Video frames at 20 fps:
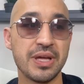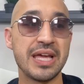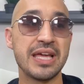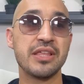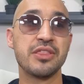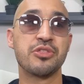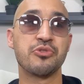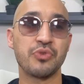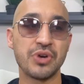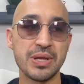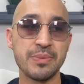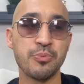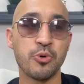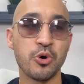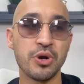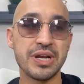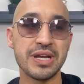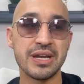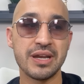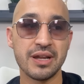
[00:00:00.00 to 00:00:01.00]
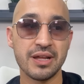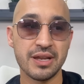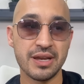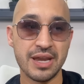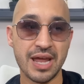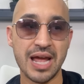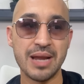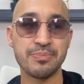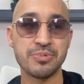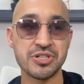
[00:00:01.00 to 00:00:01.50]
a
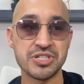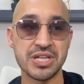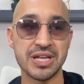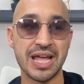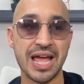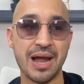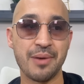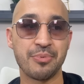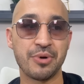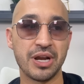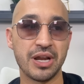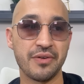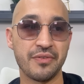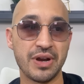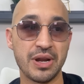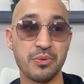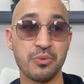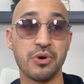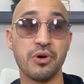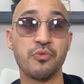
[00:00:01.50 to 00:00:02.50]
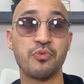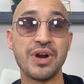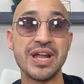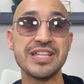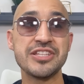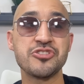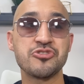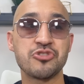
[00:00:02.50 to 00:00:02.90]
3.9% cap rate, right? Well, rents